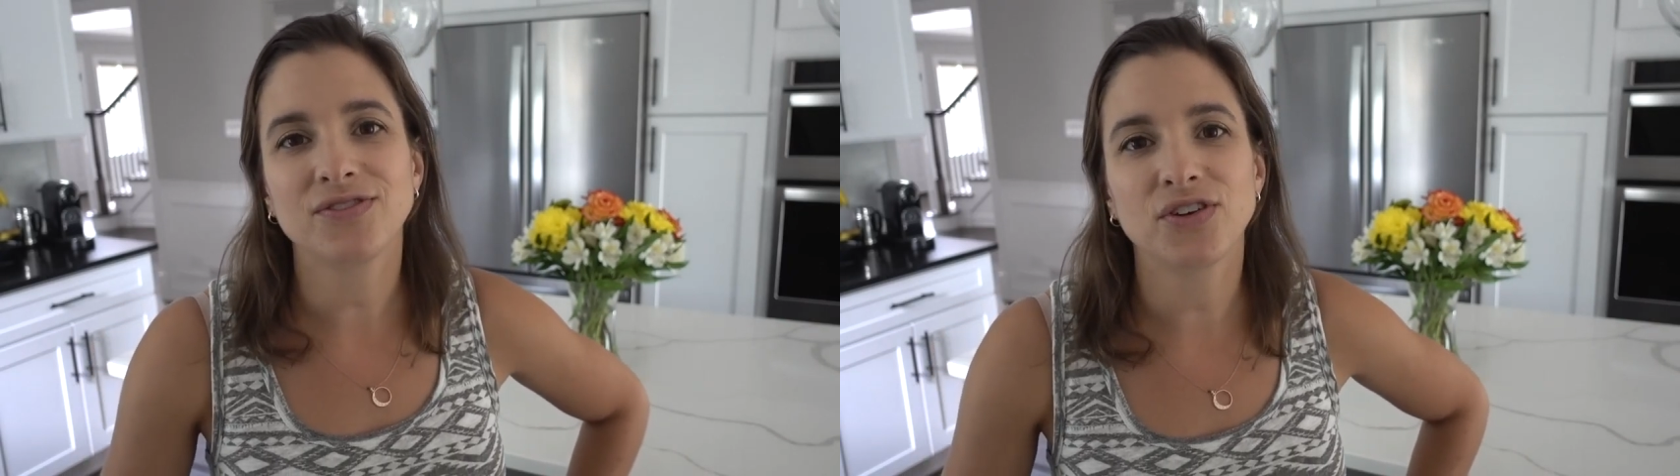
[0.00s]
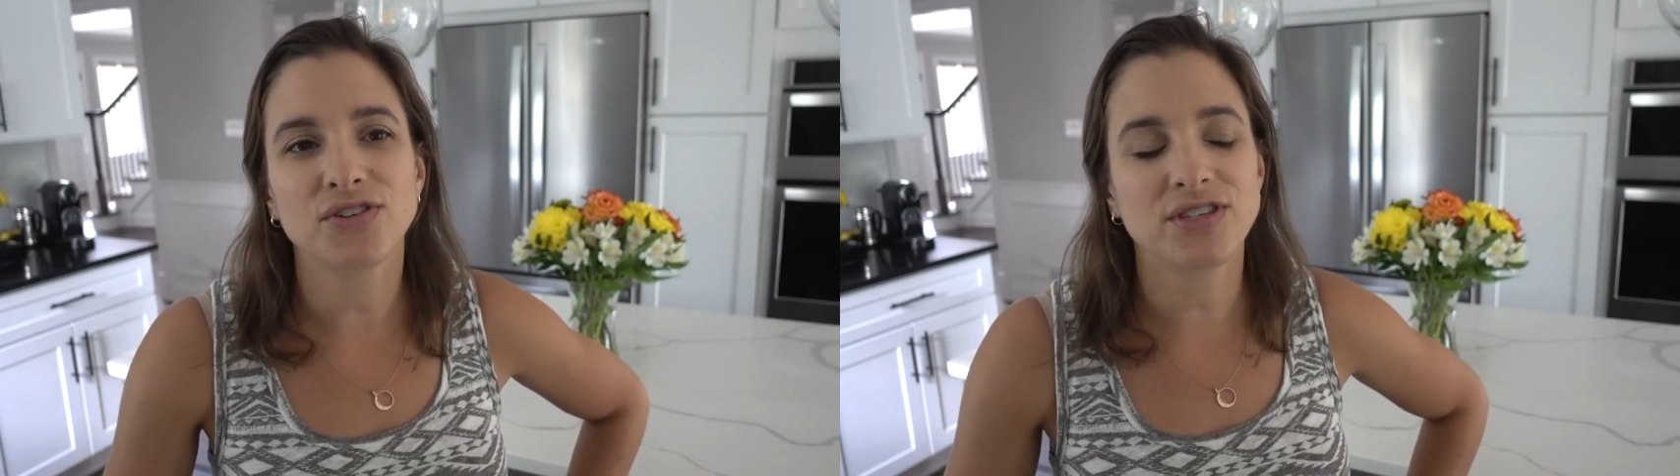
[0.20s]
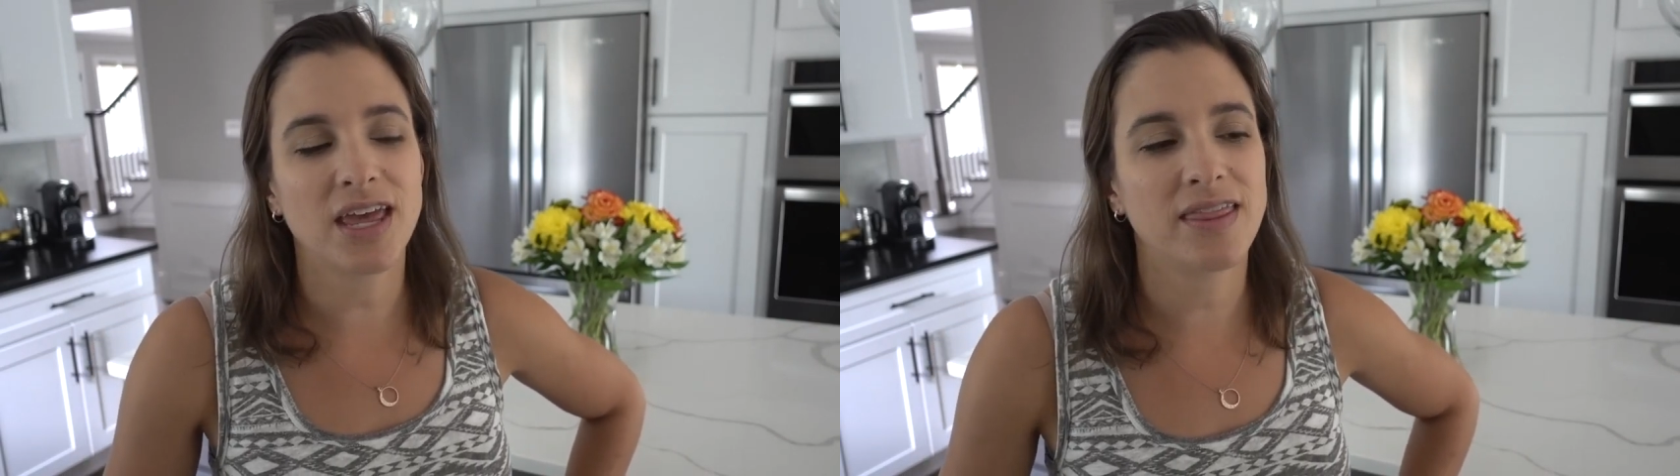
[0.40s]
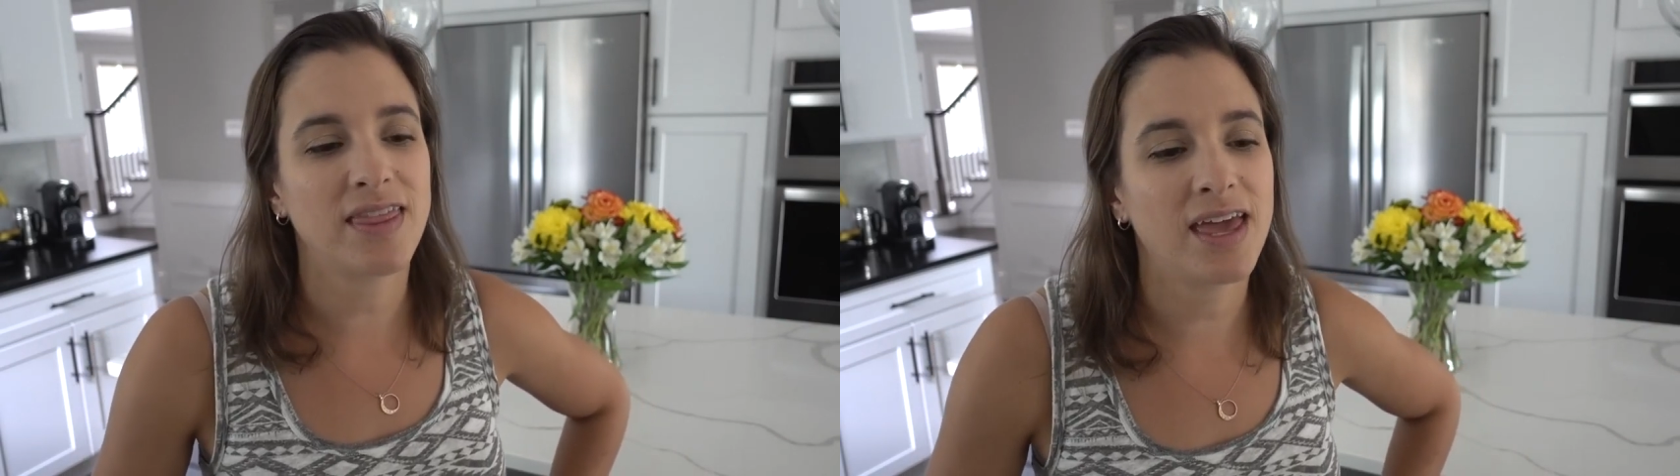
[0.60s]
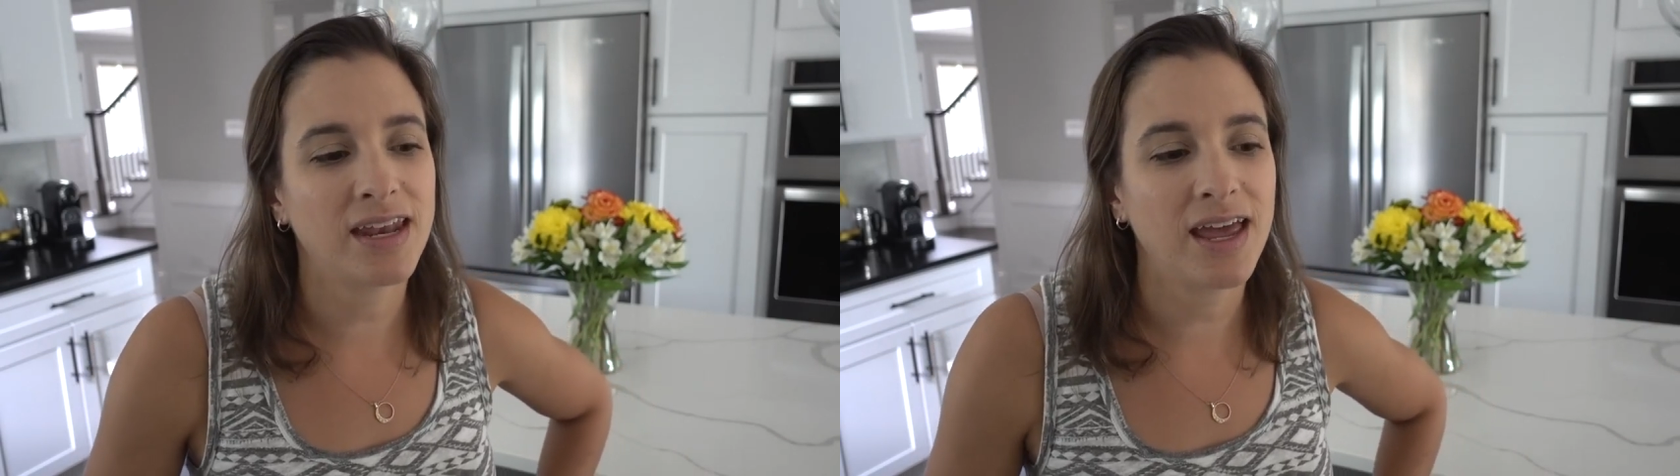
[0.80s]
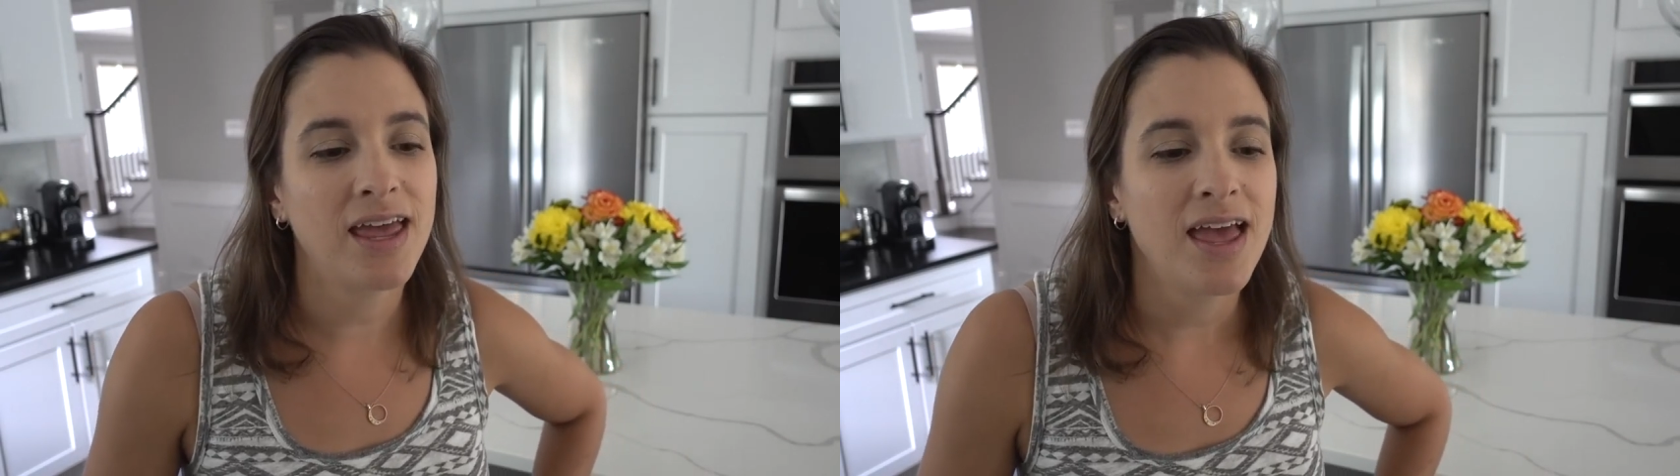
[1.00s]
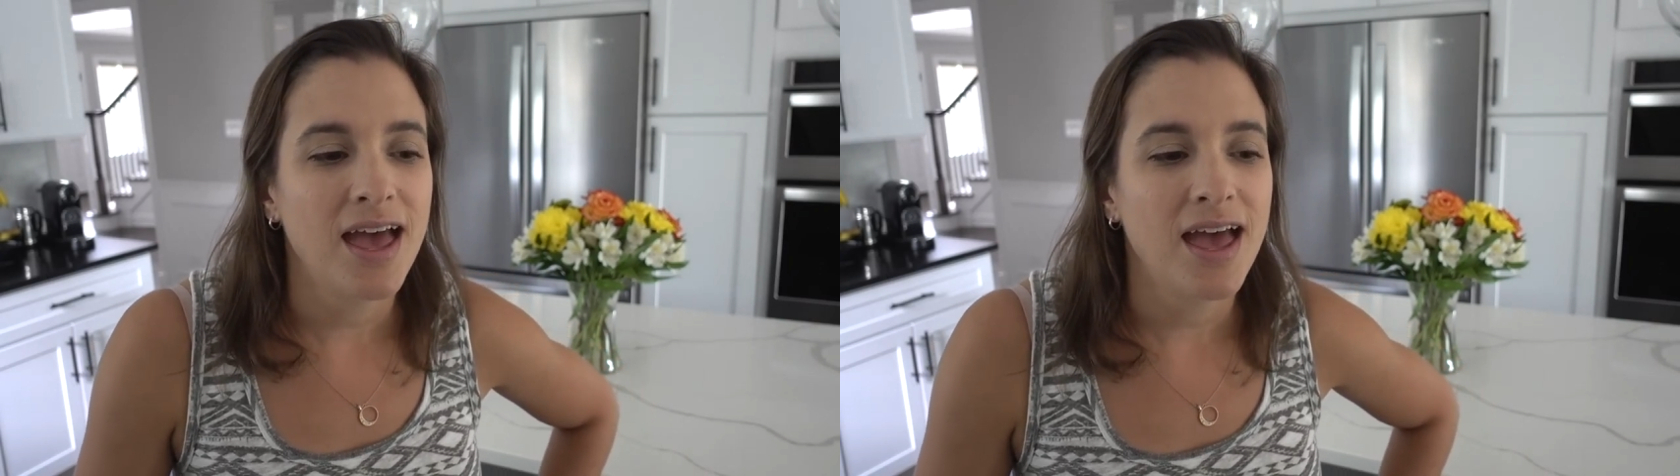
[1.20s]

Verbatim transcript: first and then uh,